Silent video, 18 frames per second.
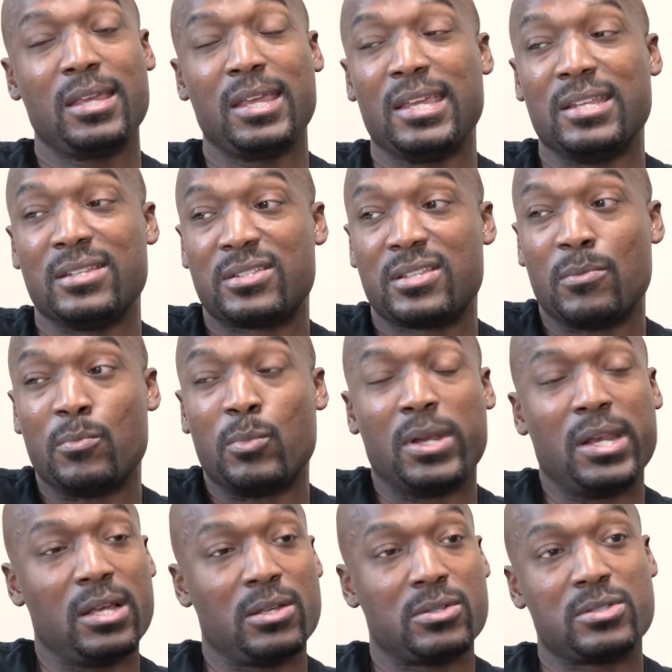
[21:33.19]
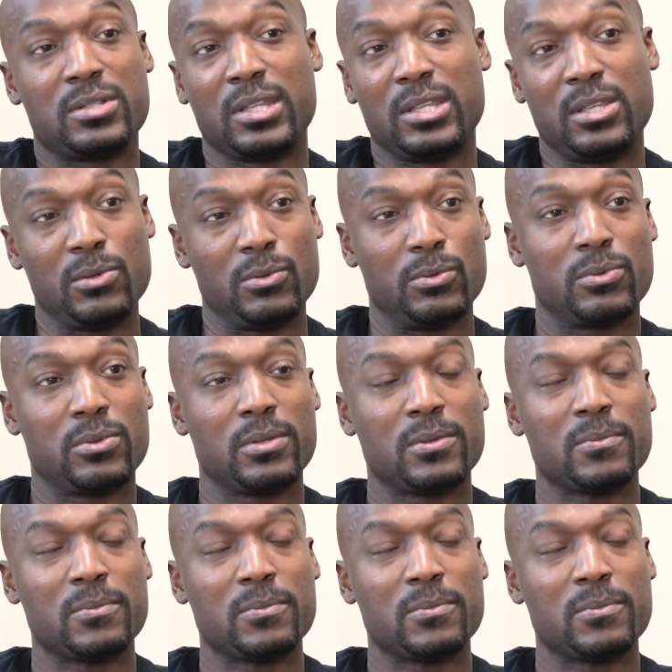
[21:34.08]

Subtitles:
in someone else, the youth,